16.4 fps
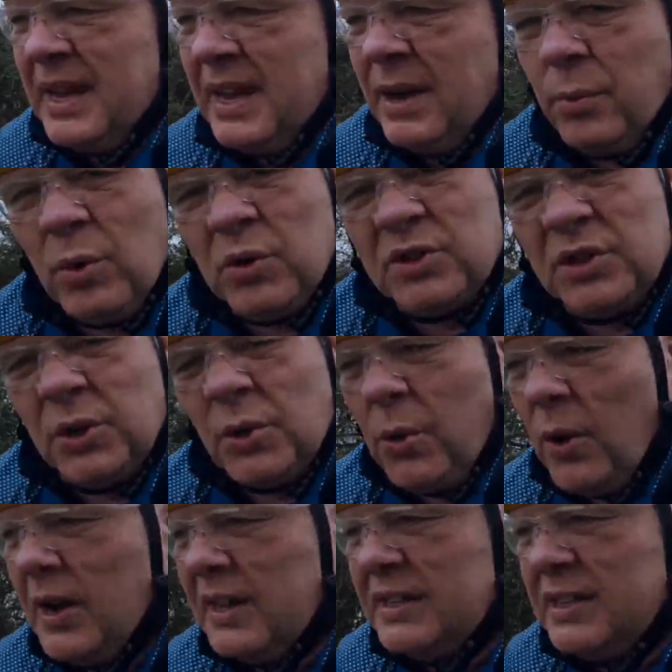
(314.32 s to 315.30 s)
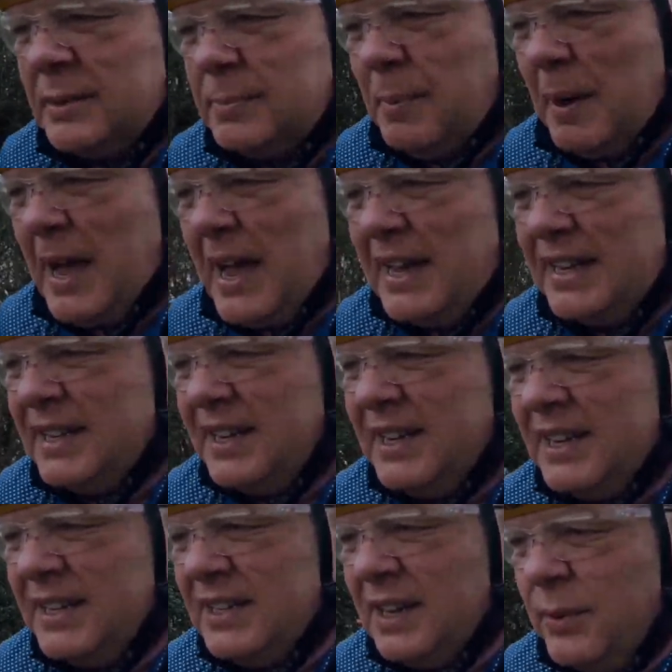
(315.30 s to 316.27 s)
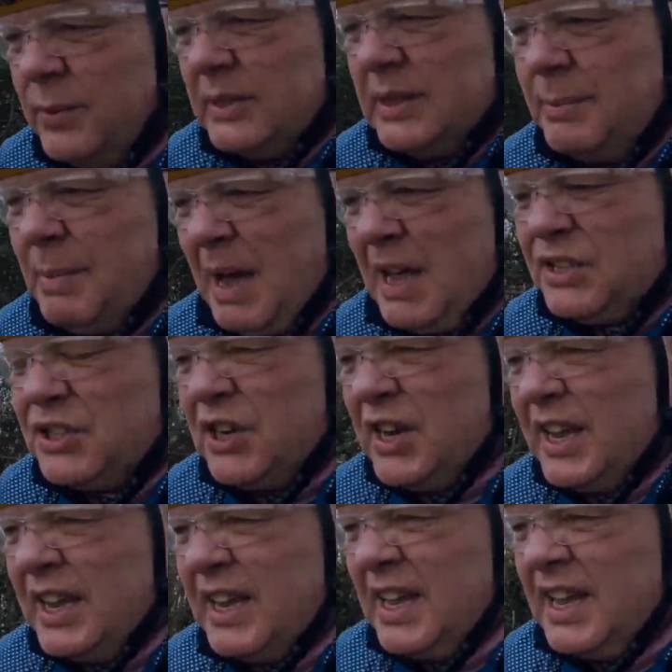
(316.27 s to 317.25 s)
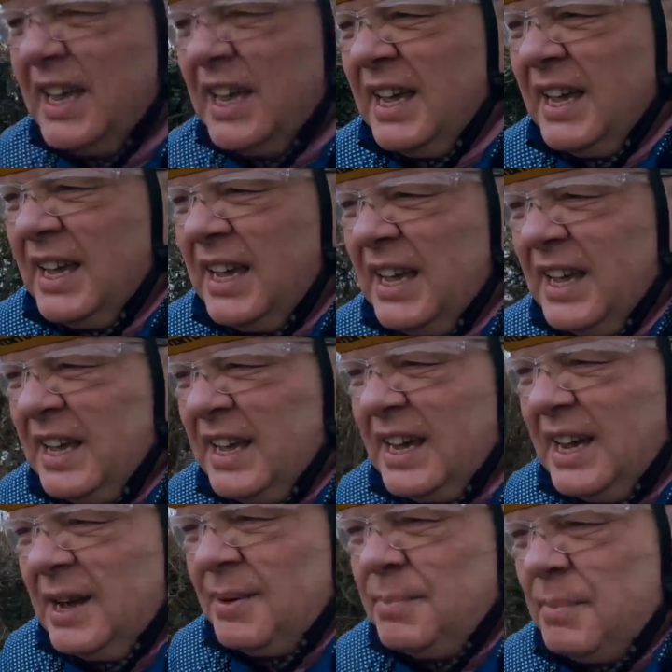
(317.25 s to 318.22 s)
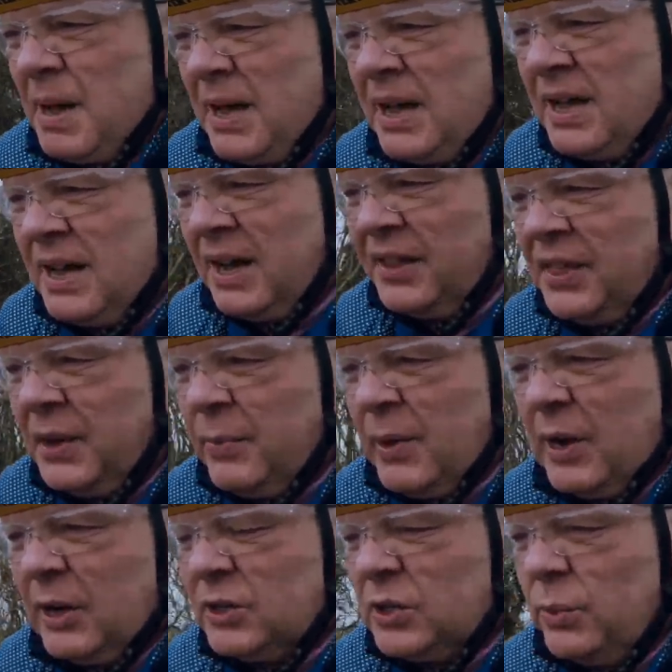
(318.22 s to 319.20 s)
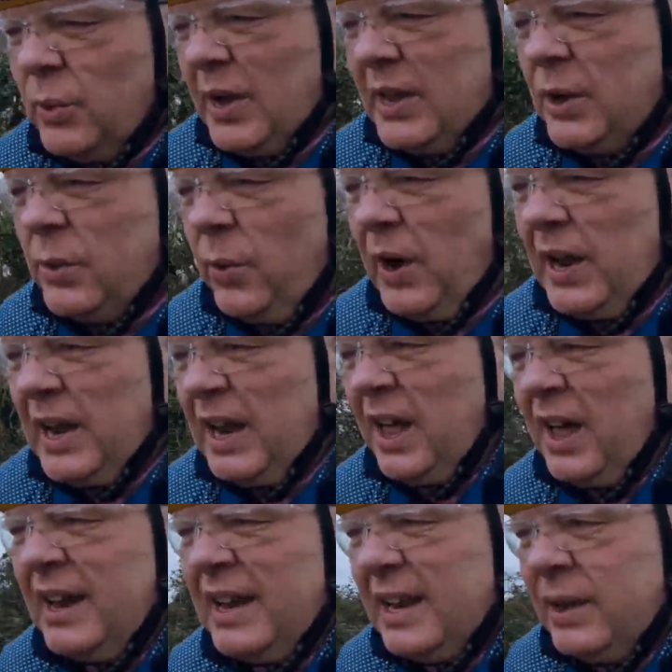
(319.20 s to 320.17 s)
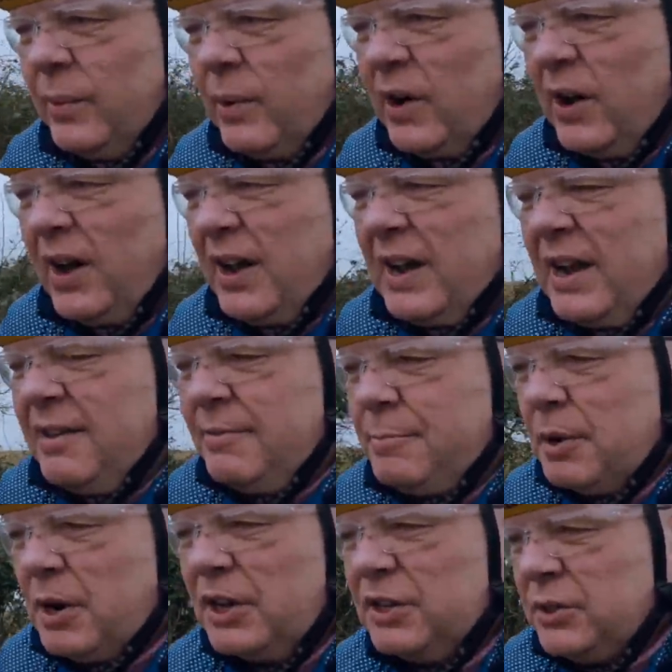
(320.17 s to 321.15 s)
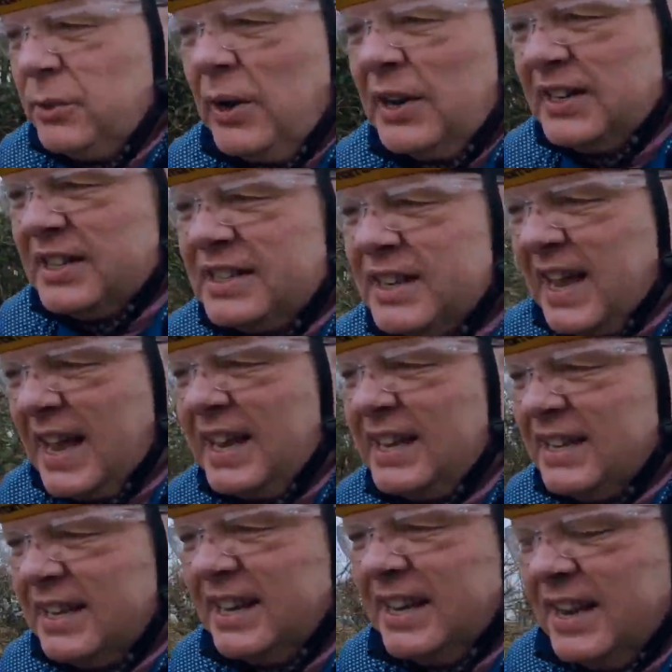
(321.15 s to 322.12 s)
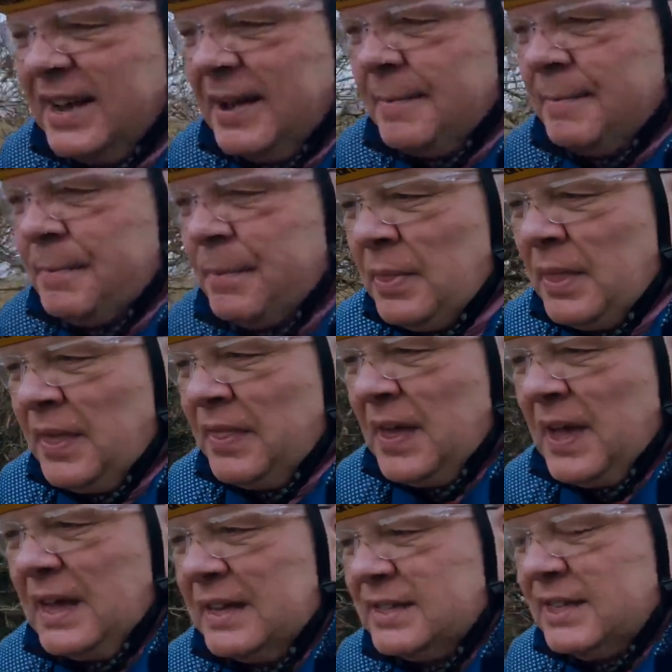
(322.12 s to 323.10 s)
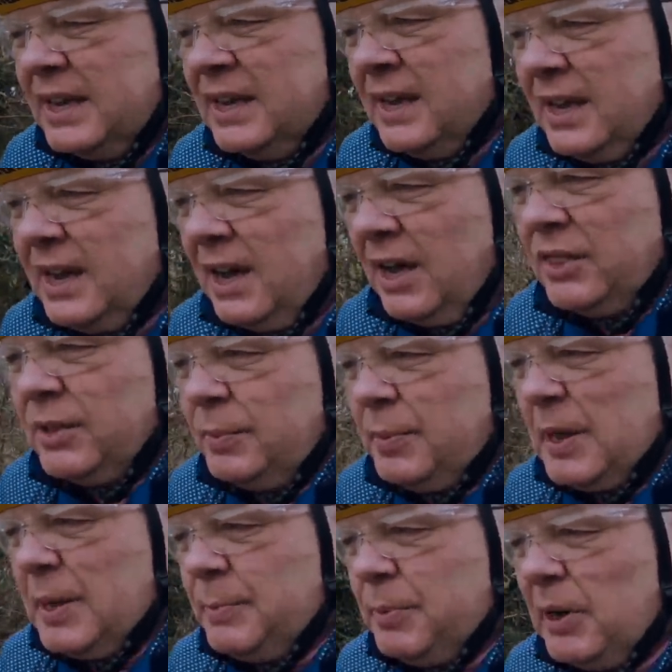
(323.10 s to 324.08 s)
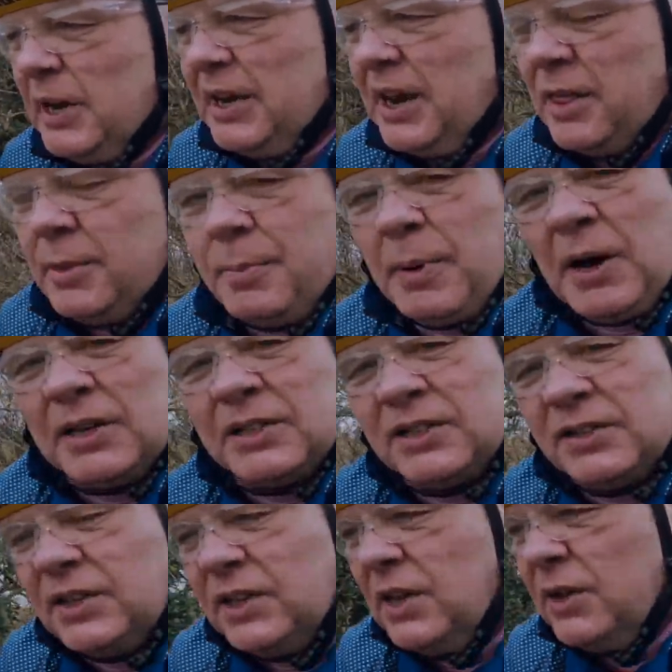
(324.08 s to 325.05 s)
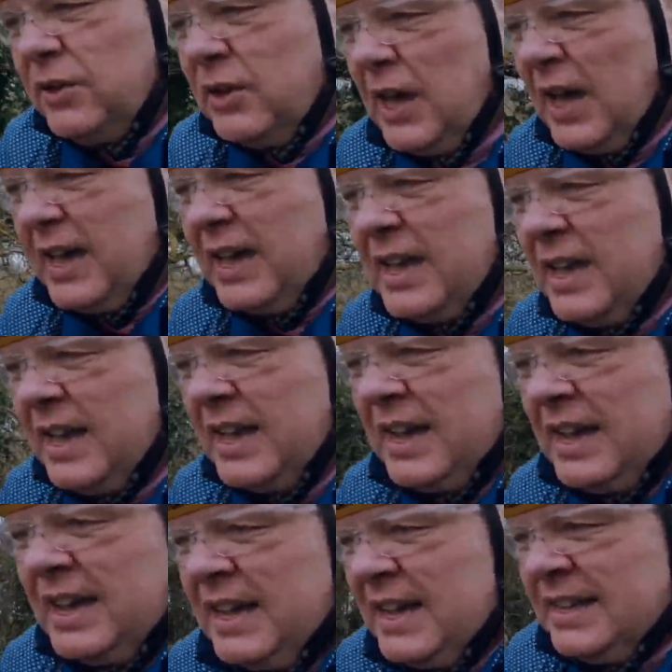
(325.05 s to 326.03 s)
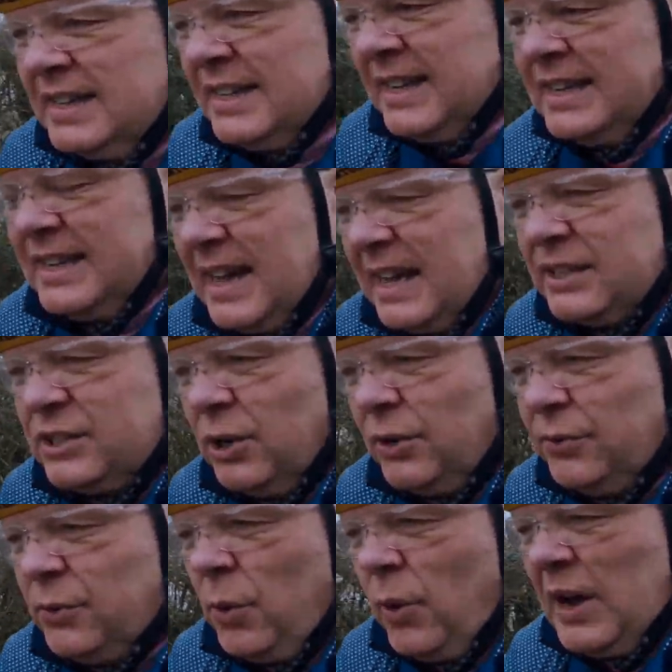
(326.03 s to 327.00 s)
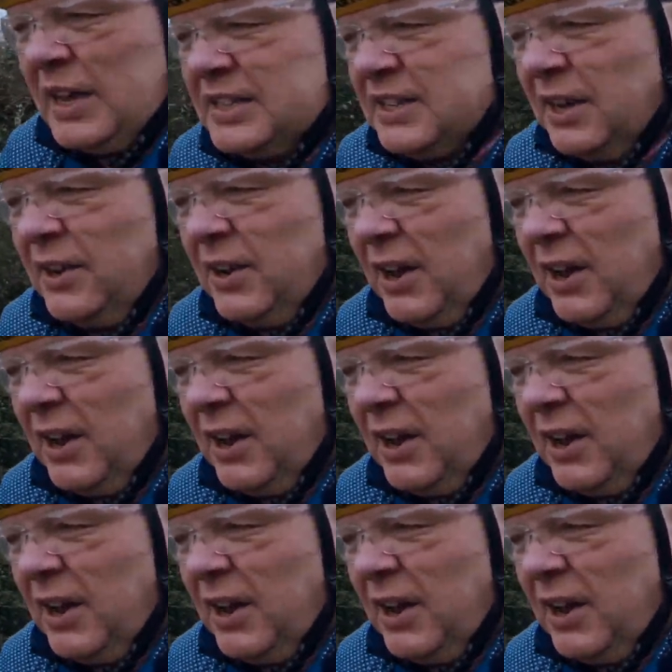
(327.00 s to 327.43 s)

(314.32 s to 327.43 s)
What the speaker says: it wasn't quite as bad as I was imagining. I think we got away quite lightly where I live, but I do understand that other people in other parts of the UK didn't get off quite so